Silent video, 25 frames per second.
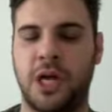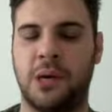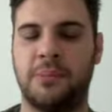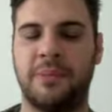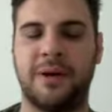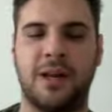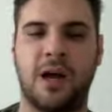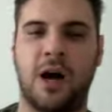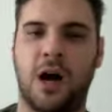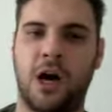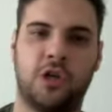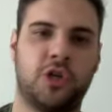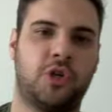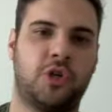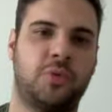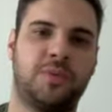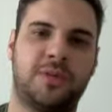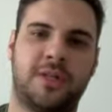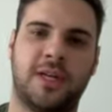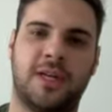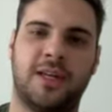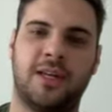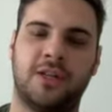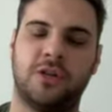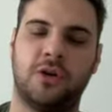I mean, one hundred
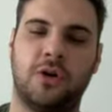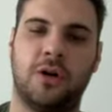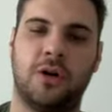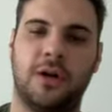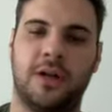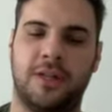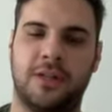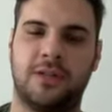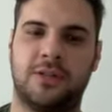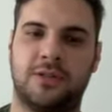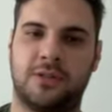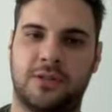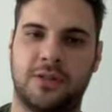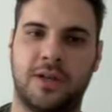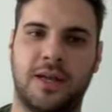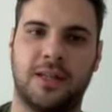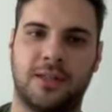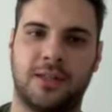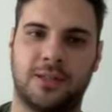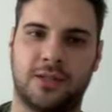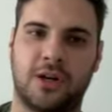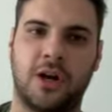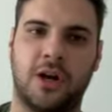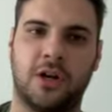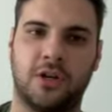percent it's, it's,
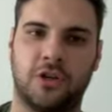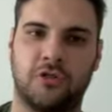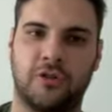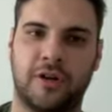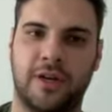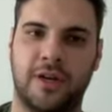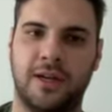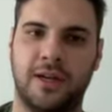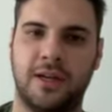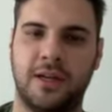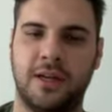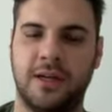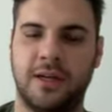it's country.